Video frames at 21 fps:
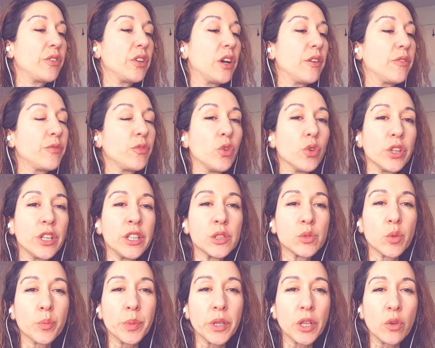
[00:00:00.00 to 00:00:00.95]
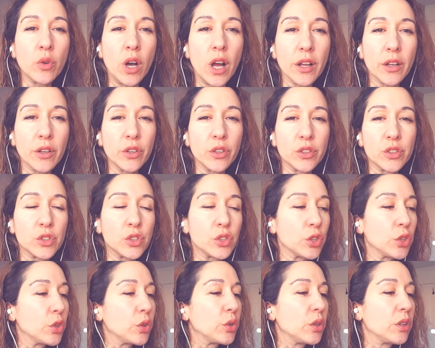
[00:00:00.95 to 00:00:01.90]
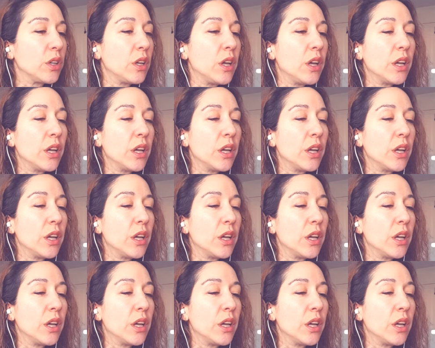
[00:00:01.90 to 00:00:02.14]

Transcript: And I thought these would be quite good to,